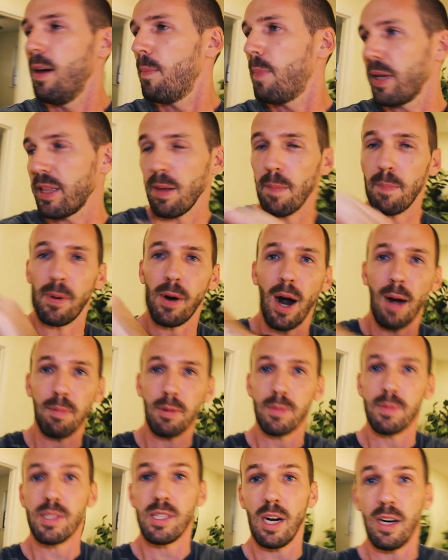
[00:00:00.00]
But the
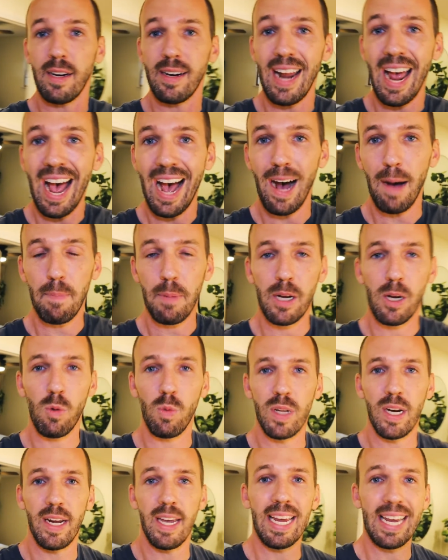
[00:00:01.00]
problem started happening
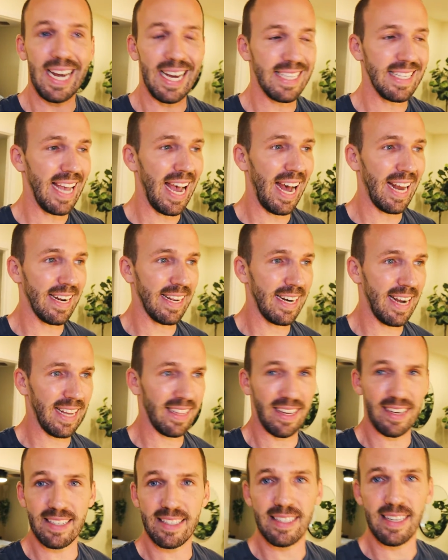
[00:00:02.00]
when a guest had it
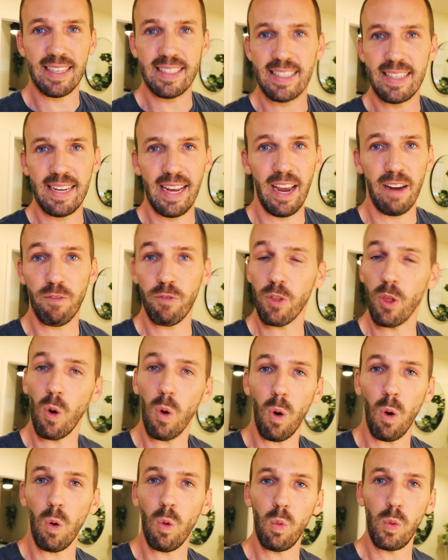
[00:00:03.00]
at like sixty-eight for the
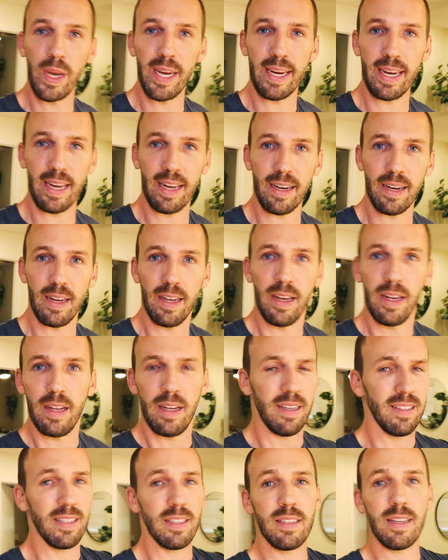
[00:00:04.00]
whole weekend.
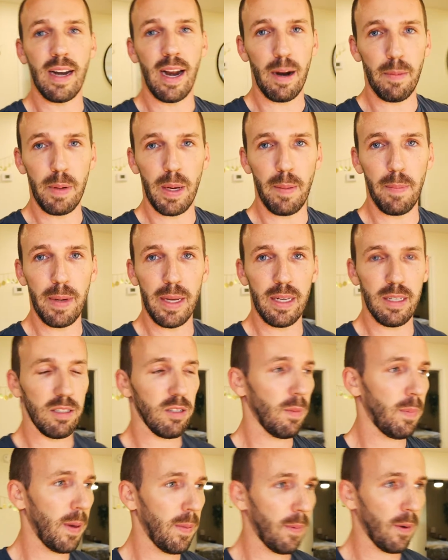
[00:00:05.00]
This is an Airbnb,
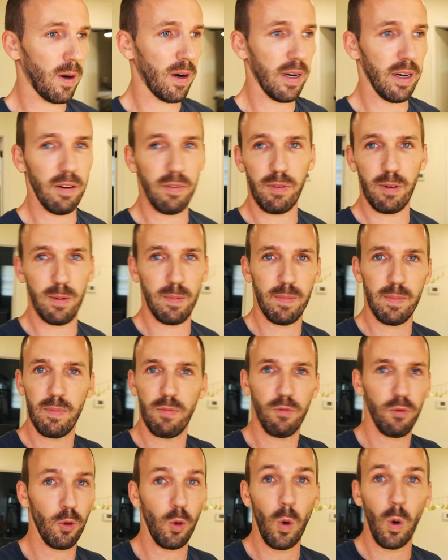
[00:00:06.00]
so people are here from
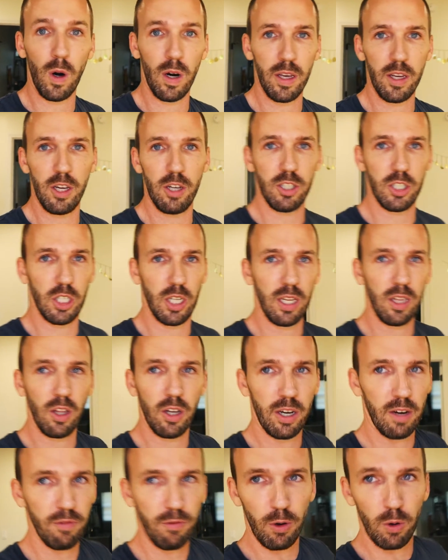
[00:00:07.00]
Florida usually
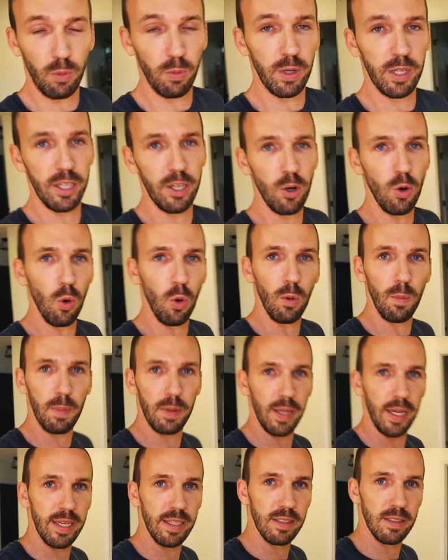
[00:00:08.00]
looking for a really cool
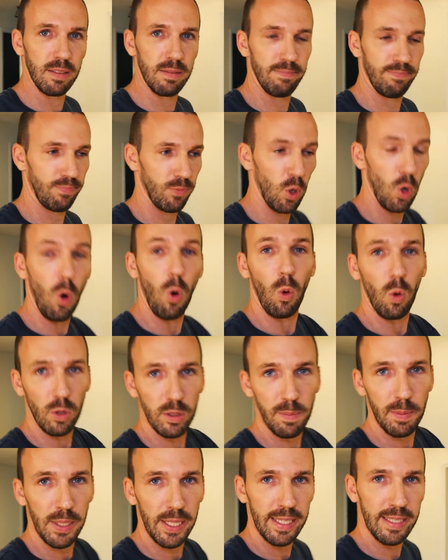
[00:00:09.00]
place,
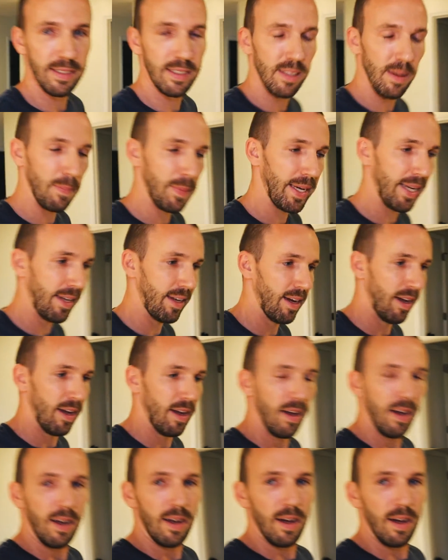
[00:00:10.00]
cold place to be.